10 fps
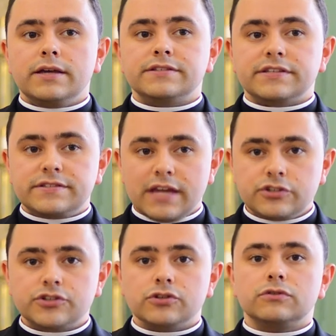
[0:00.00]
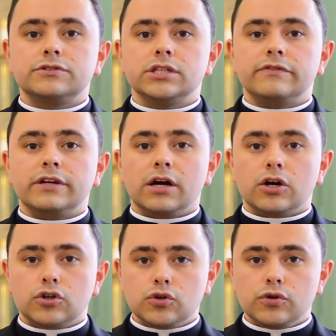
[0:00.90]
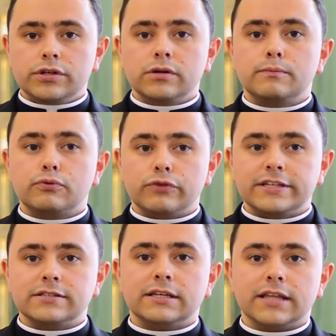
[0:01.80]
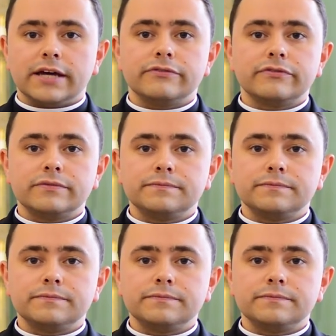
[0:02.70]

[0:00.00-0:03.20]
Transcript: is essential to living a good priestly life.